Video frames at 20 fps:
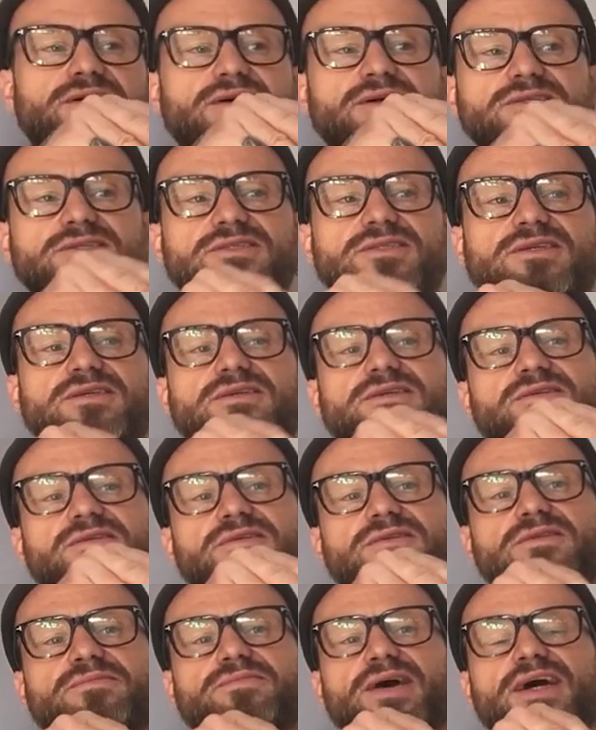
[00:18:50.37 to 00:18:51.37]
as
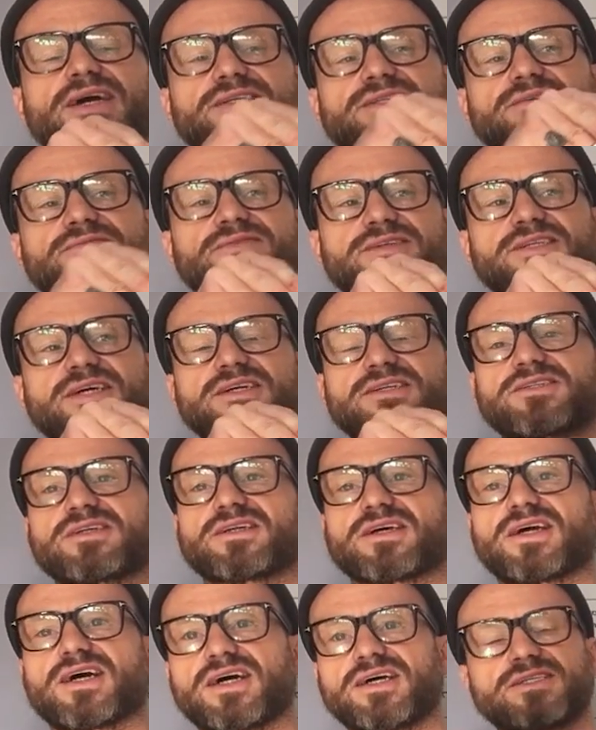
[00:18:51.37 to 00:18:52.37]
the base of the
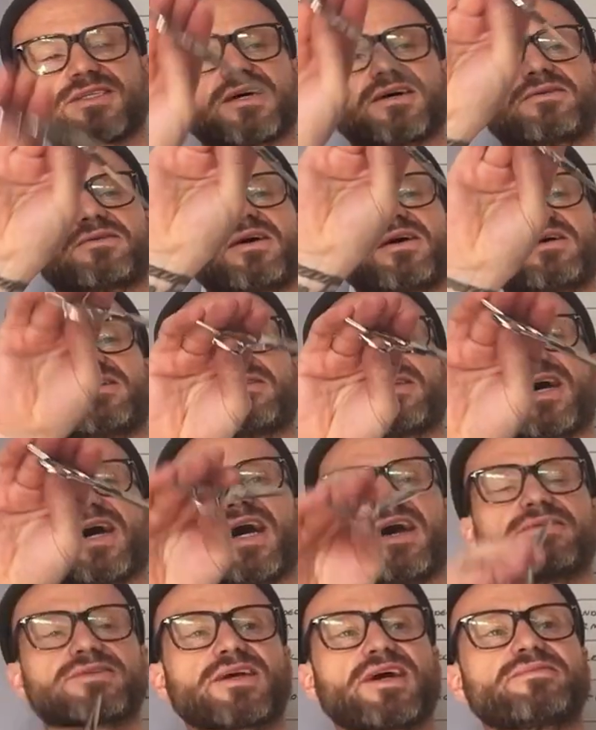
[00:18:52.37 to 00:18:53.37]
section, okay? So the
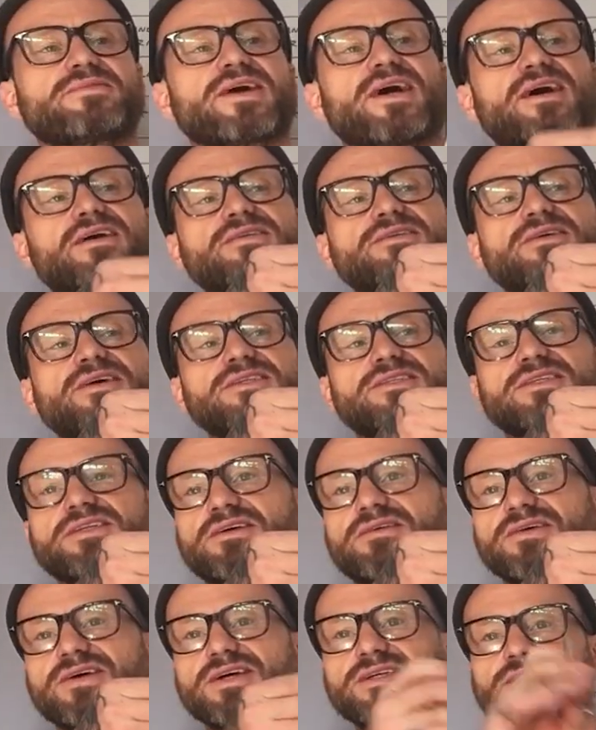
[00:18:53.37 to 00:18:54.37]
hair is coming out at 90
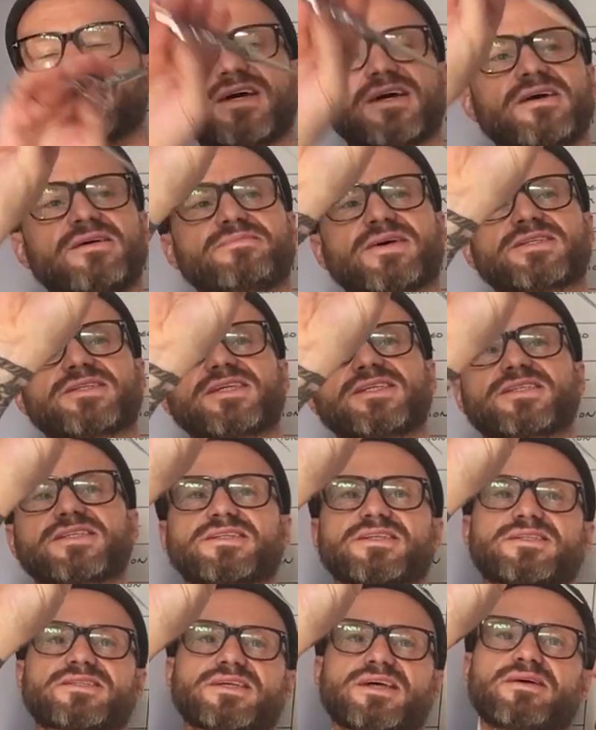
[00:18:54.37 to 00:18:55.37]
degrees. My
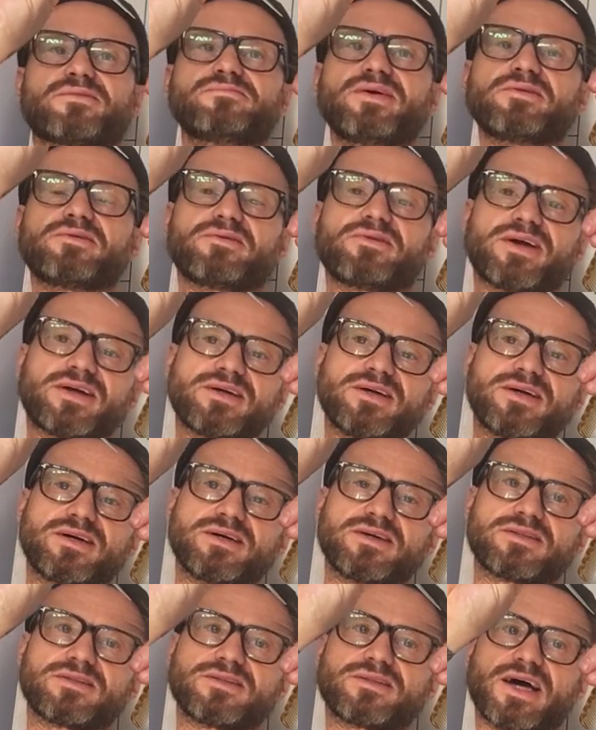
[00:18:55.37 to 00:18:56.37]
scissors are mirroring
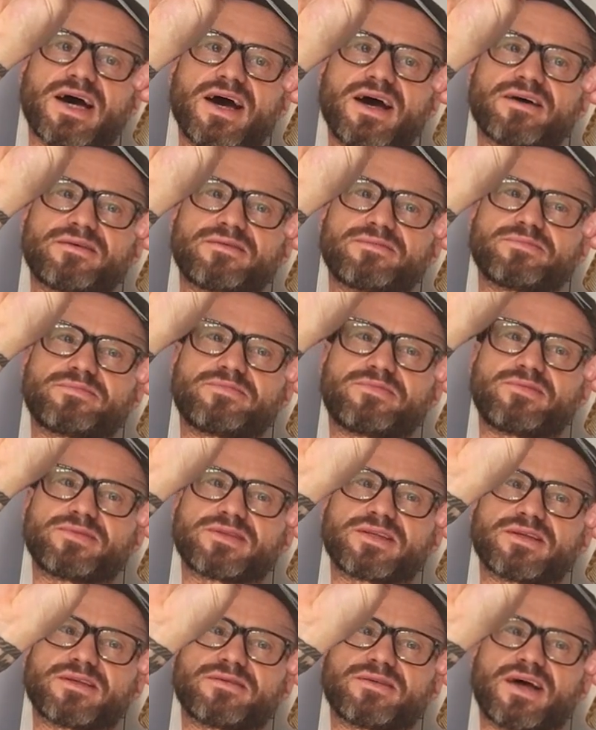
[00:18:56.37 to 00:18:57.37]
that,
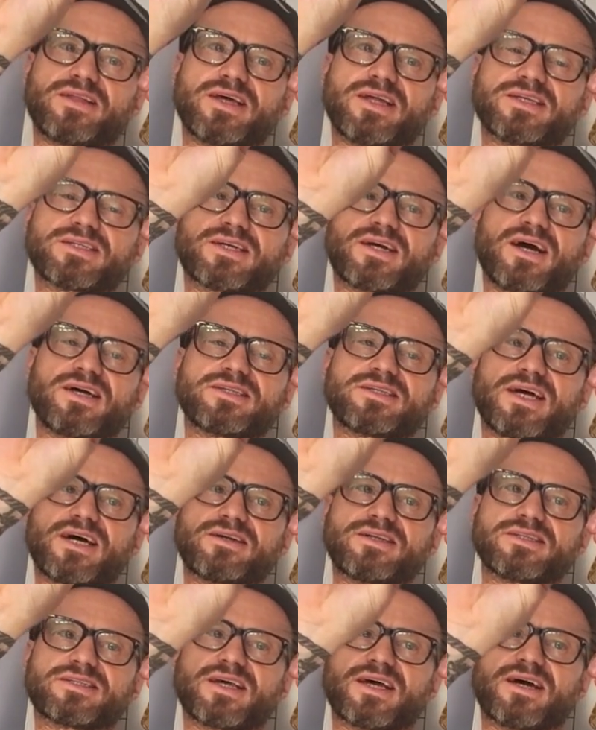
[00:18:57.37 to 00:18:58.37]
and then it's cutting
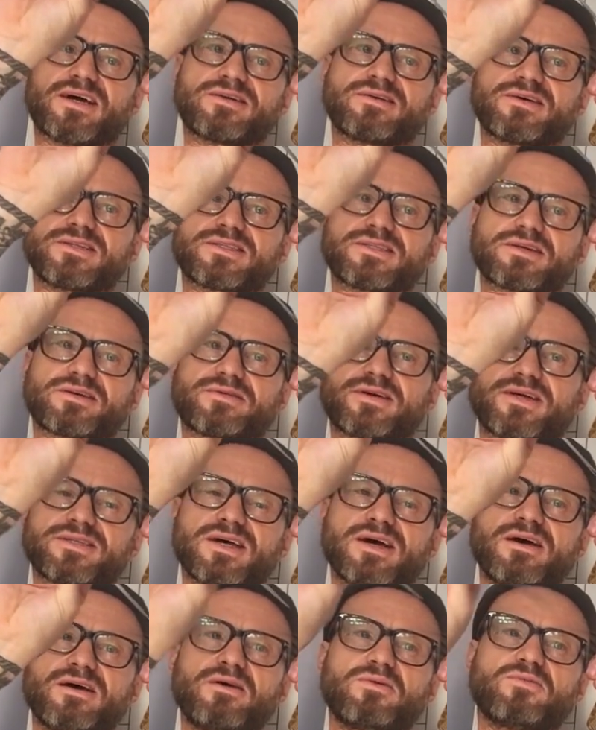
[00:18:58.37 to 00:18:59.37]
down into the hair at 90
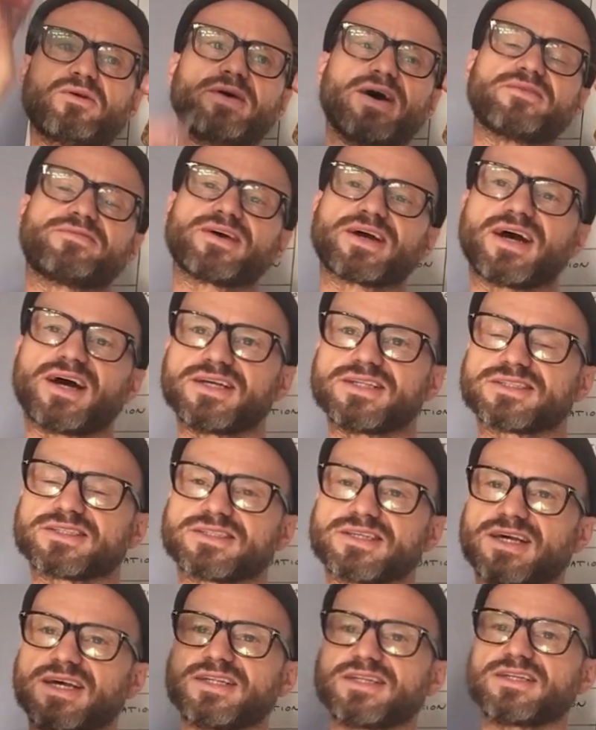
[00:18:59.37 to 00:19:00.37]
degrees. What about if I
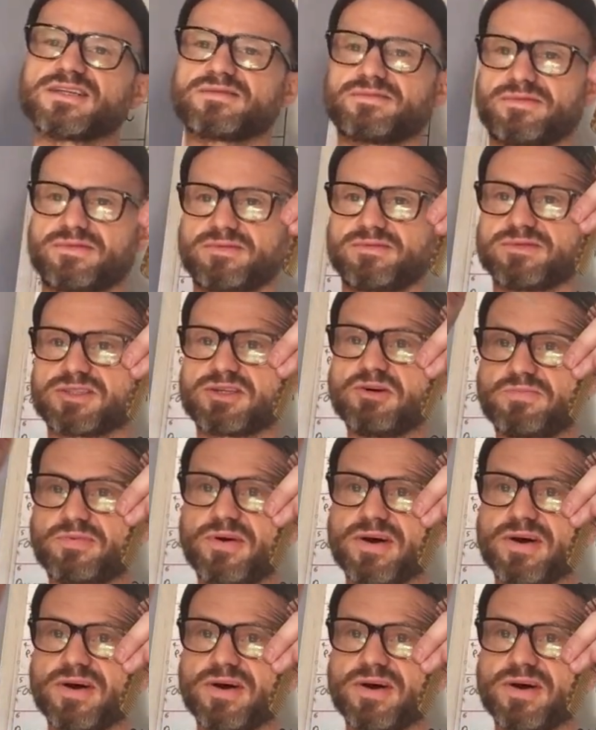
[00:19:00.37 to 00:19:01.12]
cut in still